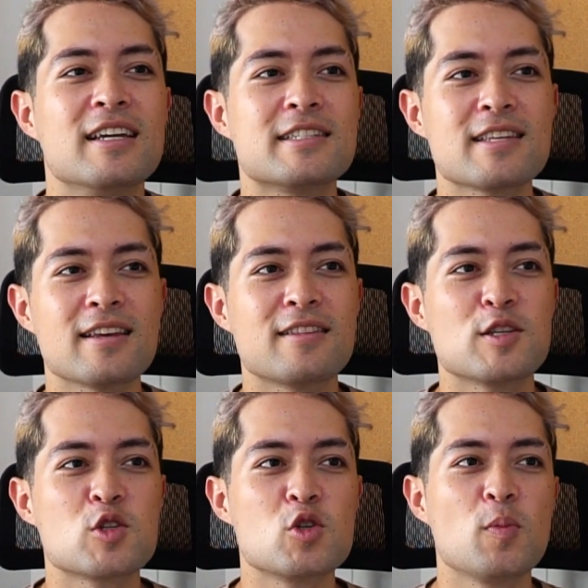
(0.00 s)
It's like
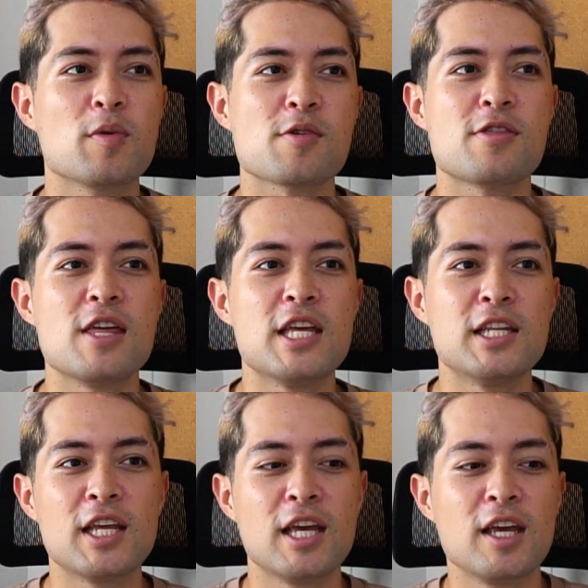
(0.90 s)
this super
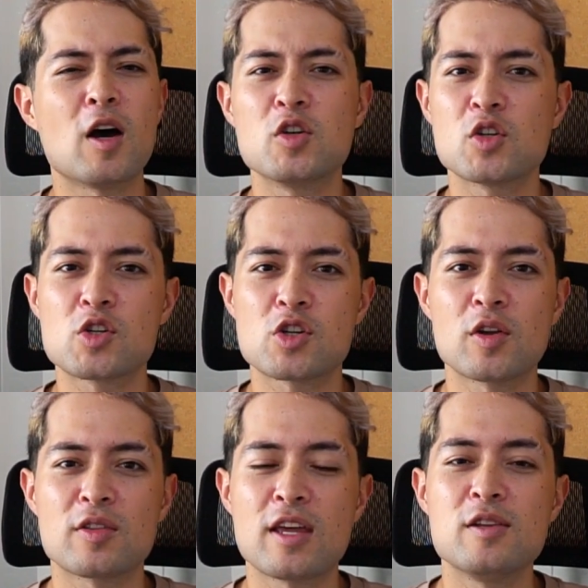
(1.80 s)
thin
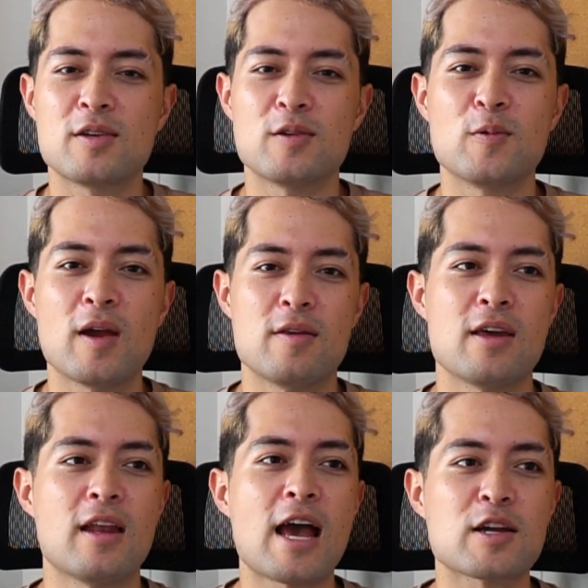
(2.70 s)
undershirt that you can wear
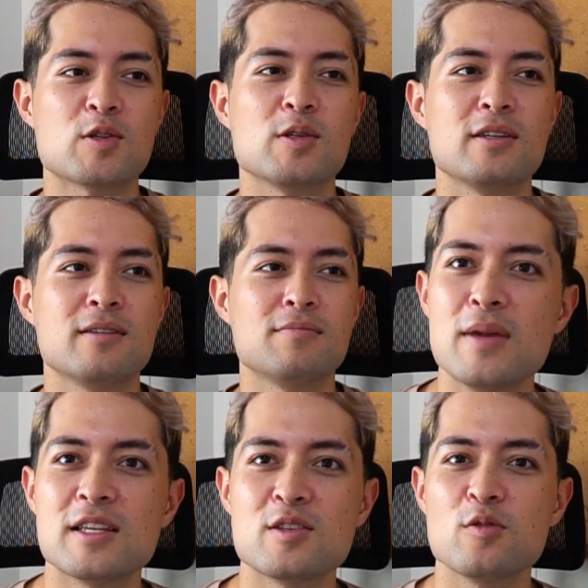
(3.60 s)
that actually
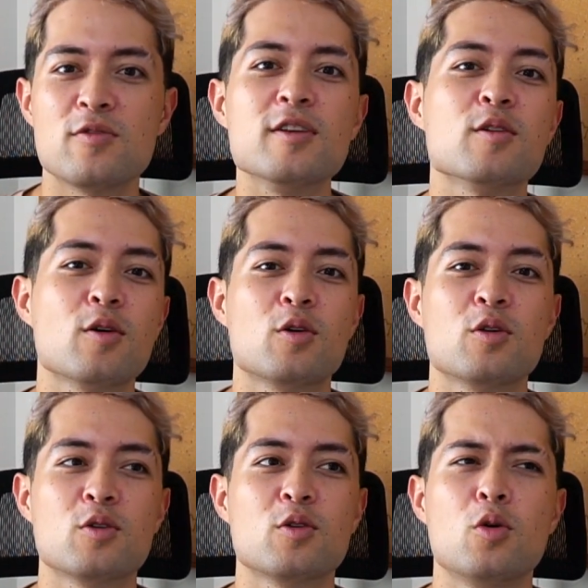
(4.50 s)
makes you feel
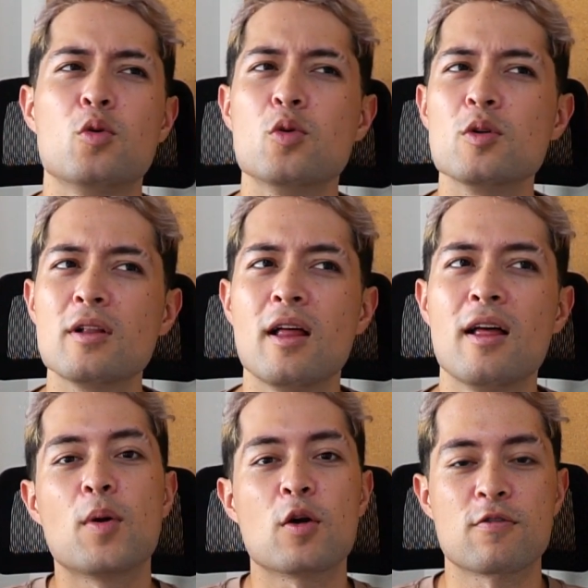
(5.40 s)
cool.
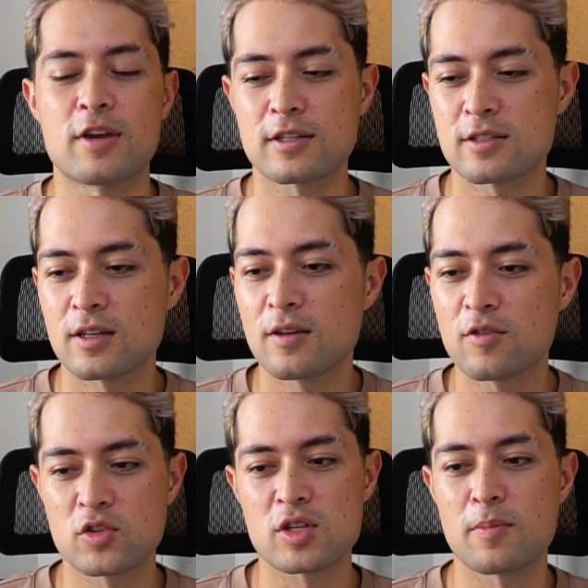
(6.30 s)
Perfect
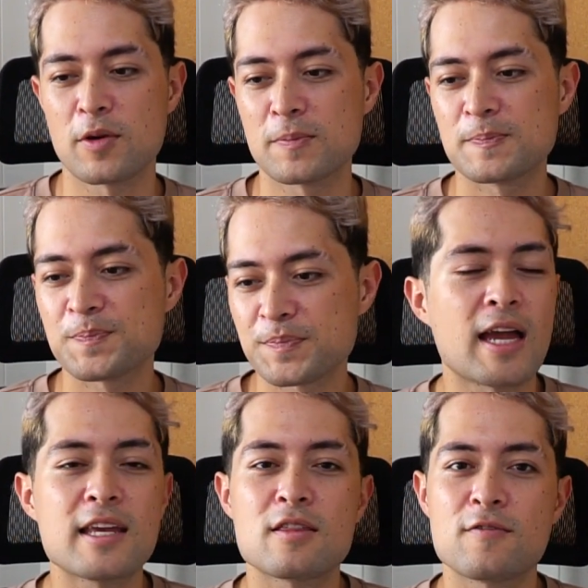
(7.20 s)
for summer. I
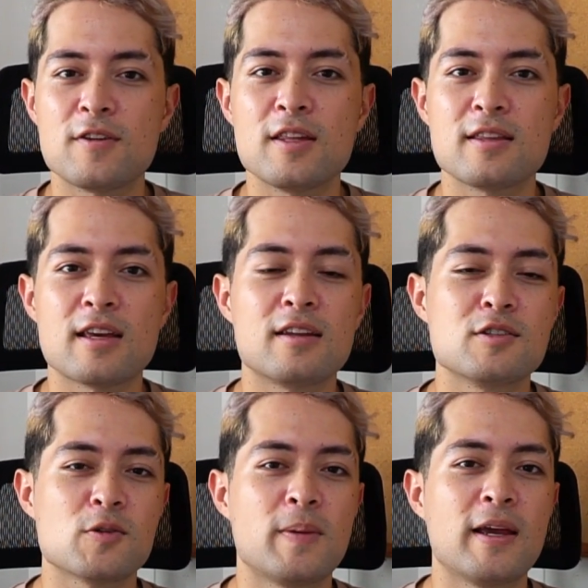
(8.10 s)
get the feeling that in
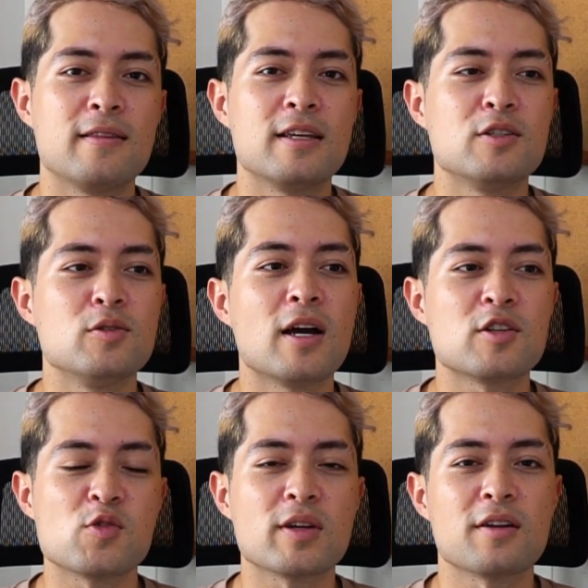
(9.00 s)
Japan they do not
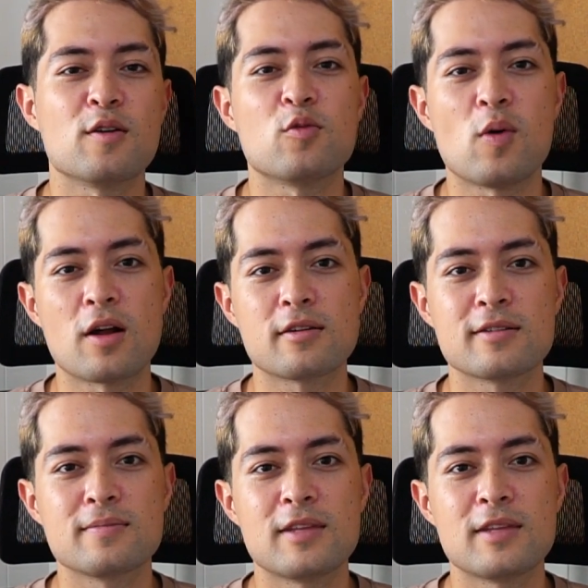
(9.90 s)
drink enough water.